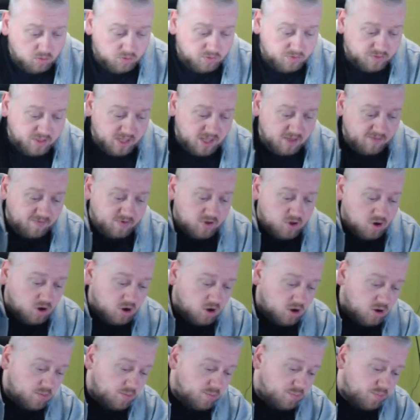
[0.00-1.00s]
they've
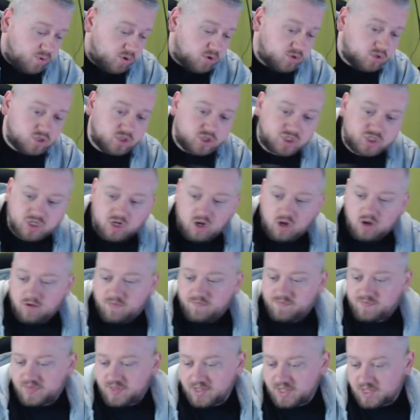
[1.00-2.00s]
got a bunch
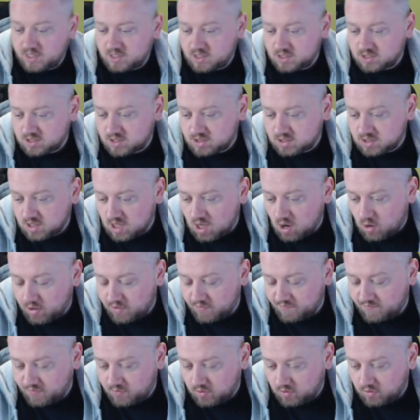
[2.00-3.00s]
of things
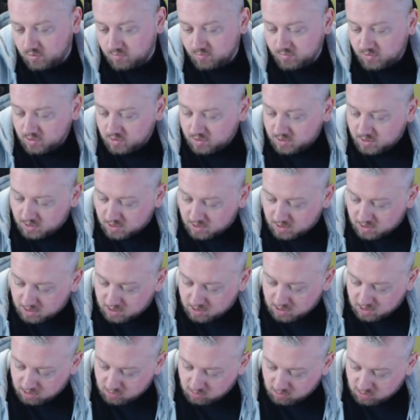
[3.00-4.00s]
going for them that
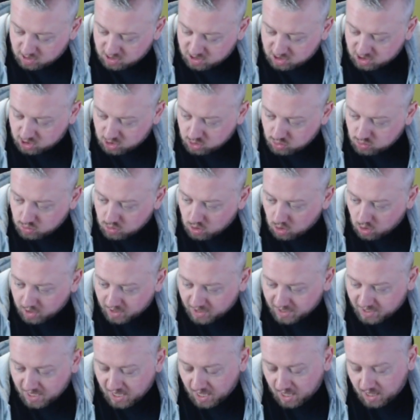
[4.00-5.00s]
you do
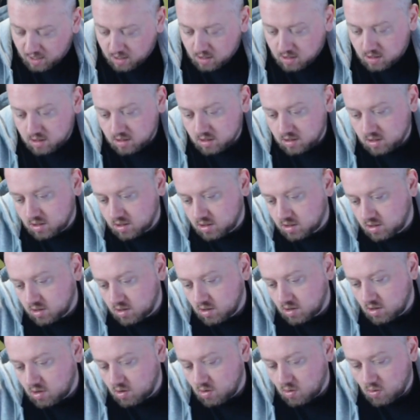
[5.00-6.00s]
not get
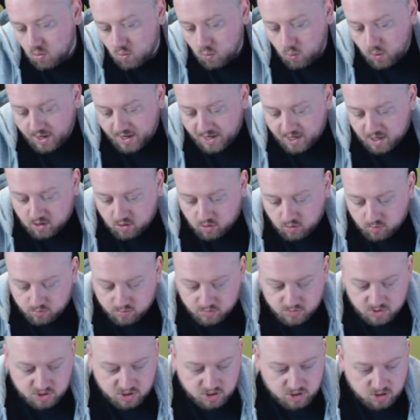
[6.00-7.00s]
when it
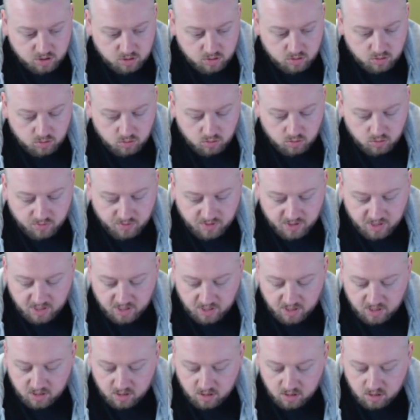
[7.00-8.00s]
comes to
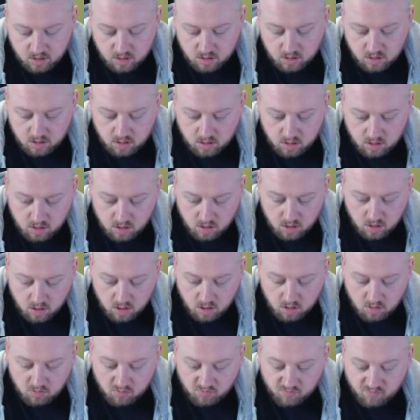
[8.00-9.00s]
the
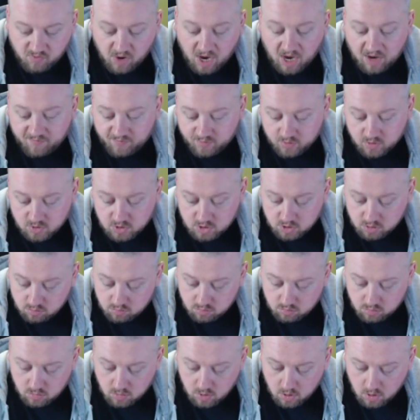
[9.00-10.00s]
rivals.
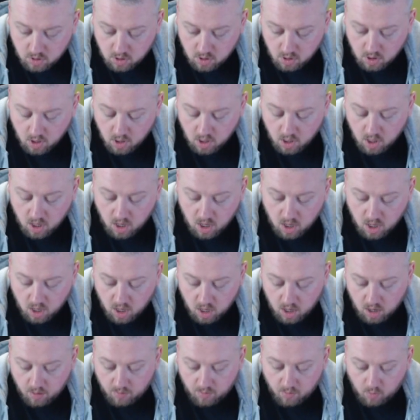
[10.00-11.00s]

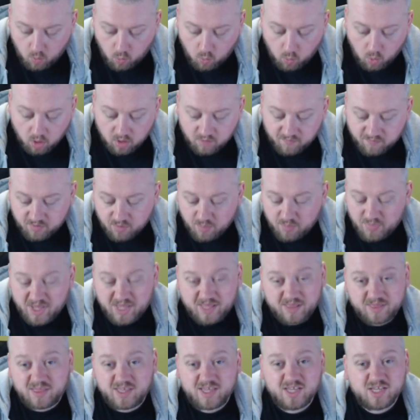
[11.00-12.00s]
One of them
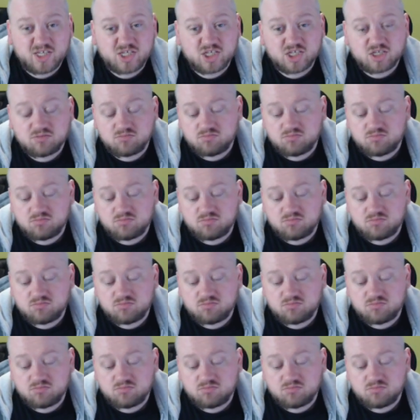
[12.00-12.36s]
being this